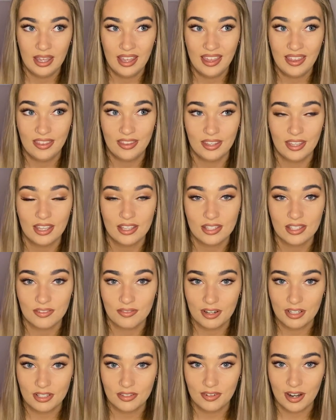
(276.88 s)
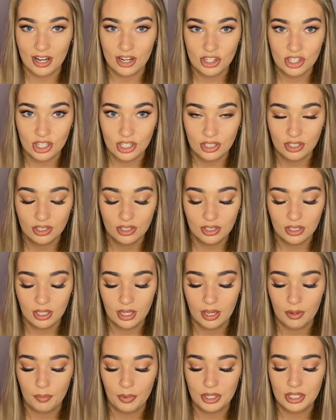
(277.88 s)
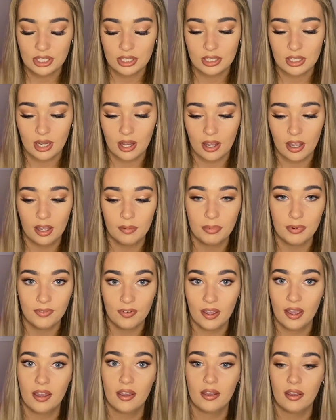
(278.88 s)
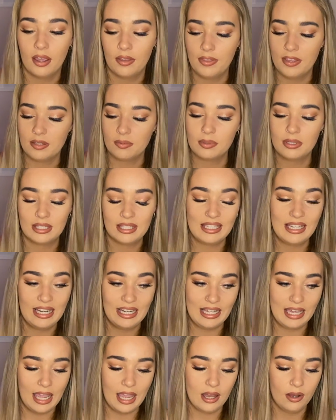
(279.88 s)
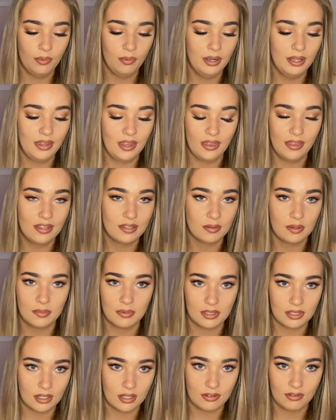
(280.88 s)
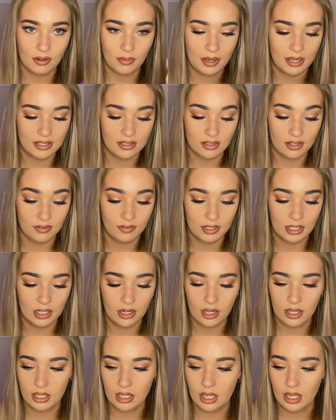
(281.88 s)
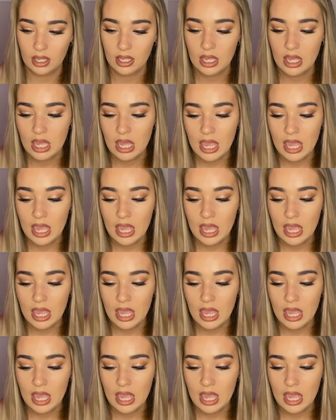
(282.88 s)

think it's the Resurrection, which I prefer. This one's nearly out, and then this one I'm just going to throw away because I don't really like it.